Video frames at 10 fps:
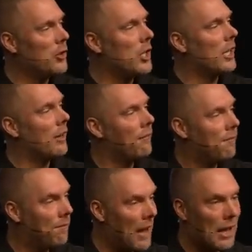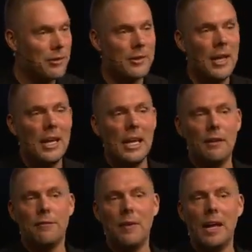and she confessed
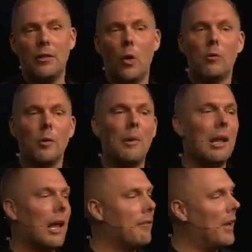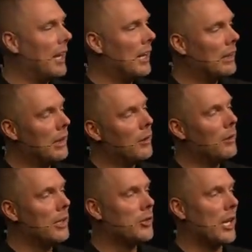in faith over my life, and it
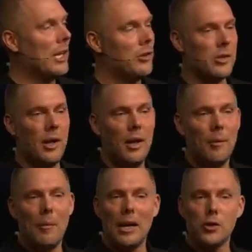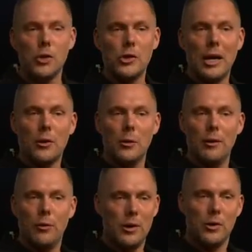literally changed my
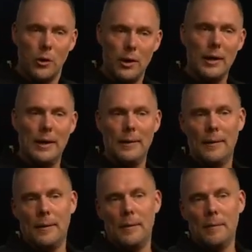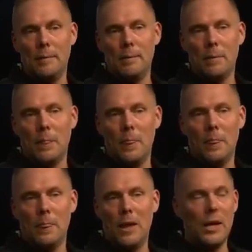trajectory for eternity.
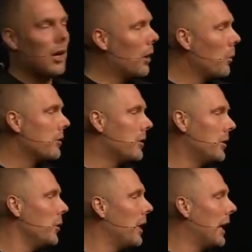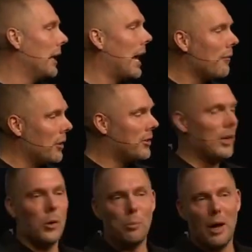And God wants to do that in every
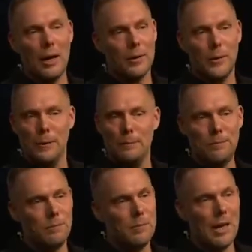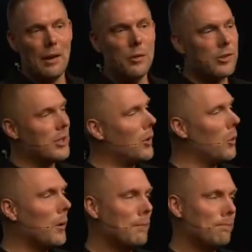single prodigal, every
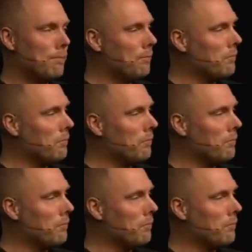single one.